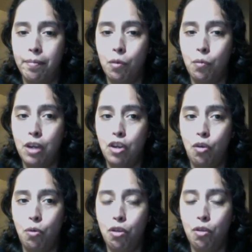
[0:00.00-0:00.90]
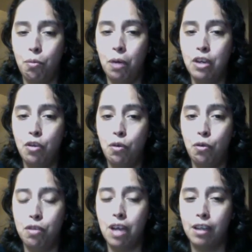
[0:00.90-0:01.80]
when you
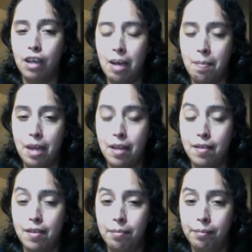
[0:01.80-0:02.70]
use that comment.